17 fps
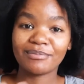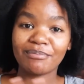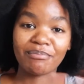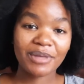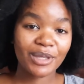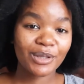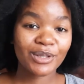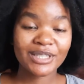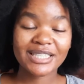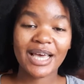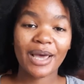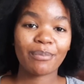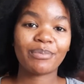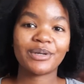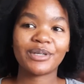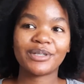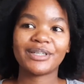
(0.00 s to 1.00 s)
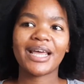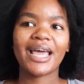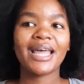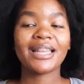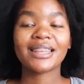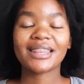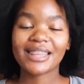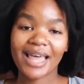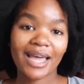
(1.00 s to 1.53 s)
meals happen,
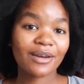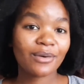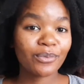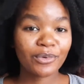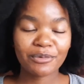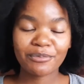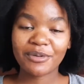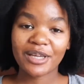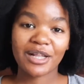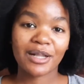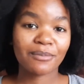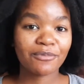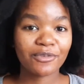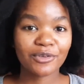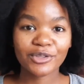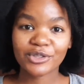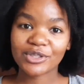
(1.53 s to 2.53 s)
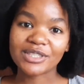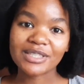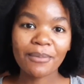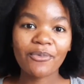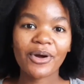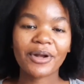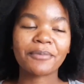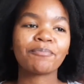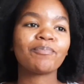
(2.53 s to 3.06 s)
and that would be helpful to
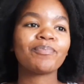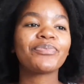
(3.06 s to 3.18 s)
someone.